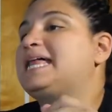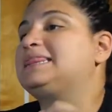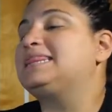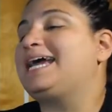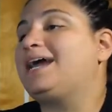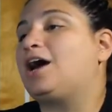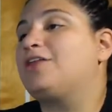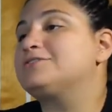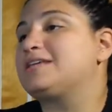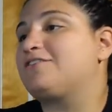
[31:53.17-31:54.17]
lay
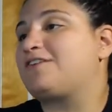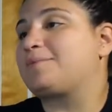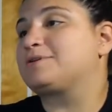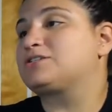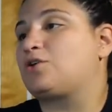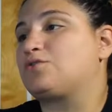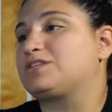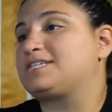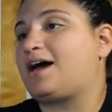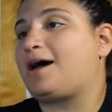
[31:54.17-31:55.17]
other set of fabrics over
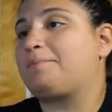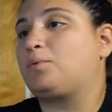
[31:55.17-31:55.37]
the top